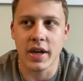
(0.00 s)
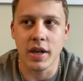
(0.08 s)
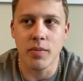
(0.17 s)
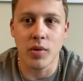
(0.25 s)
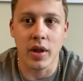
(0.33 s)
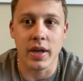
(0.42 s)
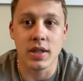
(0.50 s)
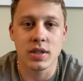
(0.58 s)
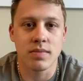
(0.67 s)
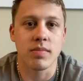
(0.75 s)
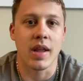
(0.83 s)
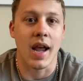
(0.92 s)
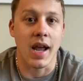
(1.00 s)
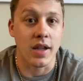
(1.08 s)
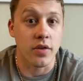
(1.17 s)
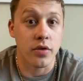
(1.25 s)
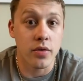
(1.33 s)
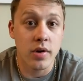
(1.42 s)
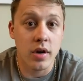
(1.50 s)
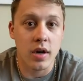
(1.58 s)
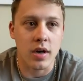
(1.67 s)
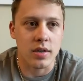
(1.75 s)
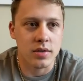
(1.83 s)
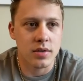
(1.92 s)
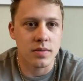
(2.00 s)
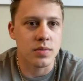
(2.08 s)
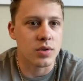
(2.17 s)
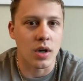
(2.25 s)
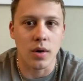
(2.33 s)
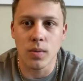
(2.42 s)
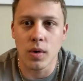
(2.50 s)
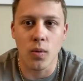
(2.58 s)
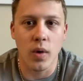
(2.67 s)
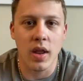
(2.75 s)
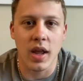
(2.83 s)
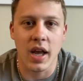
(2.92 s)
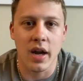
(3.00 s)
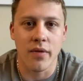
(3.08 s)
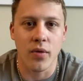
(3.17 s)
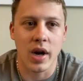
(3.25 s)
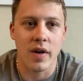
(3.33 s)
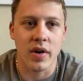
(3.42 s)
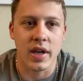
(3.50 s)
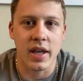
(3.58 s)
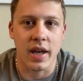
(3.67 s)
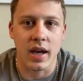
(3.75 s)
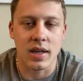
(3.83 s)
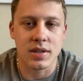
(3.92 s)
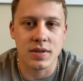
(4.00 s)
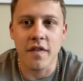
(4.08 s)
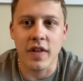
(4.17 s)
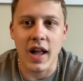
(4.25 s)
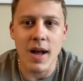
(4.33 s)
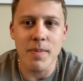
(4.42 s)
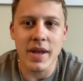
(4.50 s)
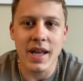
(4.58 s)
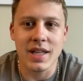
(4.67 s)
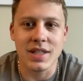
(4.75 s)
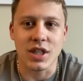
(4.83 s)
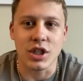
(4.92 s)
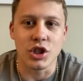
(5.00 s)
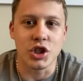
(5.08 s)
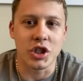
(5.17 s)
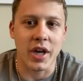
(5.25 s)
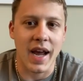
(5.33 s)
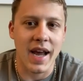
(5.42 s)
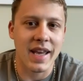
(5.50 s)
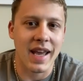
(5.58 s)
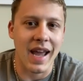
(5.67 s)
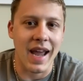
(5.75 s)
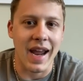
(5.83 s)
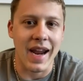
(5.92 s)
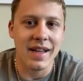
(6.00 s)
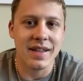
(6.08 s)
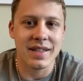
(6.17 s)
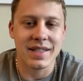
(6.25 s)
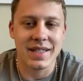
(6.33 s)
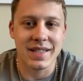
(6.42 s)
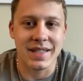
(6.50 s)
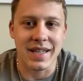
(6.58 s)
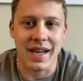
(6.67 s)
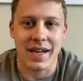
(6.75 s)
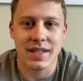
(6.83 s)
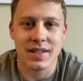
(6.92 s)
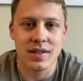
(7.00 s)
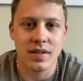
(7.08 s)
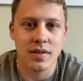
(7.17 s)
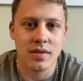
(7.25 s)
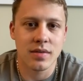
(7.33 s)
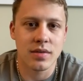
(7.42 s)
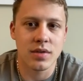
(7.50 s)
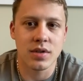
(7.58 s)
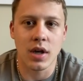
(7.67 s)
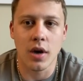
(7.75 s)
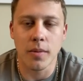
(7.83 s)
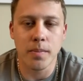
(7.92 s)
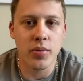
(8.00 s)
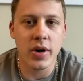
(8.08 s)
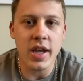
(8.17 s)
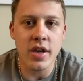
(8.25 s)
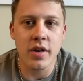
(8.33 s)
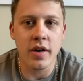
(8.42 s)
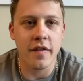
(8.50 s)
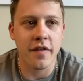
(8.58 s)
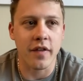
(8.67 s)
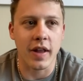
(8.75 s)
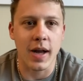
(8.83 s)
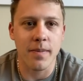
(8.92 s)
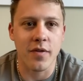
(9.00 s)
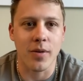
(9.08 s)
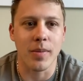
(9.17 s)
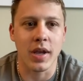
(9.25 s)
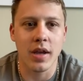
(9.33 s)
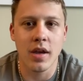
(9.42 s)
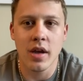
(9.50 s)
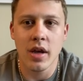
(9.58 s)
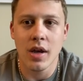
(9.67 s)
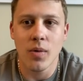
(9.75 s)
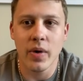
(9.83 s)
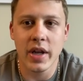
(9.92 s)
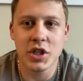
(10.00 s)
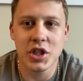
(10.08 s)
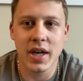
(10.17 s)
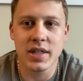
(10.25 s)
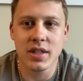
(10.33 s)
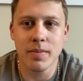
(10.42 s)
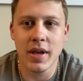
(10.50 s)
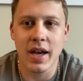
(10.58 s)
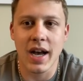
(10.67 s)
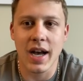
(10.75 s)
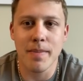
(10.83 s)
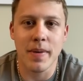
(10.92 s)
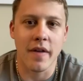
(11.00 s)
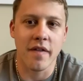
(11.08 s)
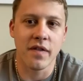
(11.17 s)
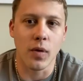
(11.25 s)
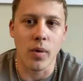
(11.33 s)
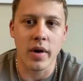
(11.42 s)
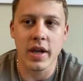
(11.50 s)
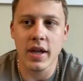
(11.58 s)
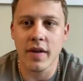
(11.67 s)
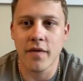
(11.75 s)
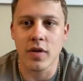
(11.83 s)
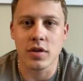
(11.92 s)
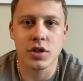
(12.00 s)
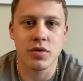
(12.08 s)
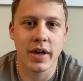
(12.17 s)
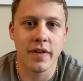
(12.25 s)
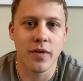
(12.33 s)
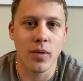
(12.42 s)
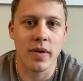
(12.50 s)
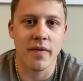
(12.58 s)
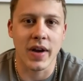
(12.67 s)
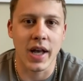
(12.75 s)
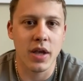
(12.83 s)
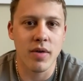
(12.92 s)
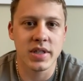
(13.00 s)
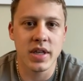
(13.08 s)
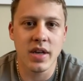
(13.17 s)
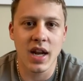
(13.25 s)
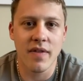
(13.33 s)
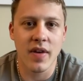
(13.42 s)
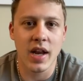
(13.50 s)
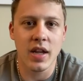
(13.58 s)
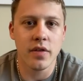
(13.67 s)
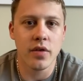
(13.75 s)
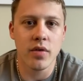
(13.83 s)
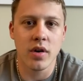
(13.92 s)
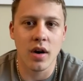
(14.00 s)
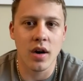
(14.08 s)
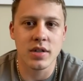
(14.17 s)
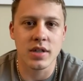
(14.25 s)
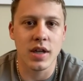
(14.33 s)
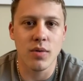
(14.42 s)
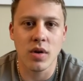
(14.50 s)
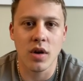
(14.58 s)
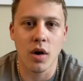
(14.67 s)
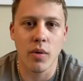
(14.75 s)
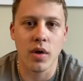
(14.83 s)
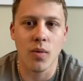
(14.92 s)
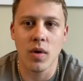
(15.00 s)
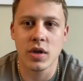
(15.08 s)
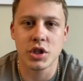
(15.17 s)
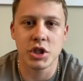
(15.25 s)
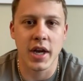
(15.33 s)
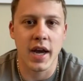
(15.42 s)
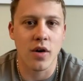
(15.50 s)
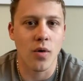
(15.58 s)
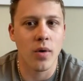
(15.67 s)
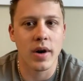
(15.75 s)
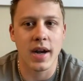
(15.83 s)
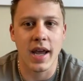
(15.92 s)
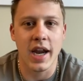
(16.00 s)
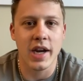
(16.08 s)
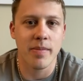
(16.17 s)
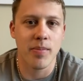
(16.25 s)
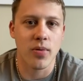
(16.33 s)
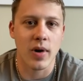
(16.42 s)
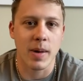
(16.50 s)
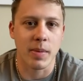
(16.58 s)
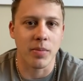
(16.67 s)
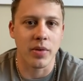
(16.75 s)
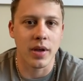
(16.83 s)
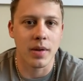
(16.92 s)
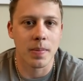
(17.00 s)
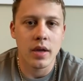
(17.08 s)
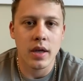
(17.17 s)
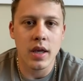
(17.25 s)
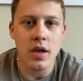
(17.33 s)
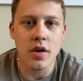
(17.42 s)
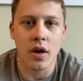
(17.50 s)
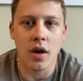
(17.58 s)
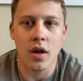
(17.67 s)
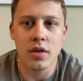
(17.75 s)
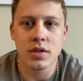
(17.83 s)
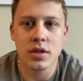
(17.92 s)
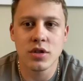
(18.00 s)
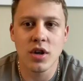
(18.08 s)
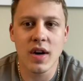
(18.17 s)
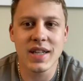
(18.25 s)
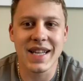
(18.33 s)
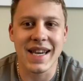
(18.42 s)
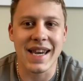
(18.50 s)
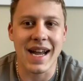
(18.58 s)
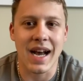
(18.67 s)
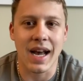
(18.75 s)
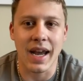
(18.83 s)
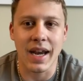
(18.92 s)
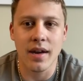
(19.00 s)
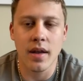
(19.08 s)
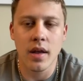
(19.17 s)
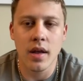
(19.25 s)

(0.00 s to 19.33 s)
He plays any 2 cards, so we're well ahead of whatever he has. Flop is jack 8-6, so pretty good flop for me. When he checks to me, I bet 40 for straightforward value, as he could have any 2 cards and he would call with a worse jack or an 8 probably. He calls. Turn is a 9.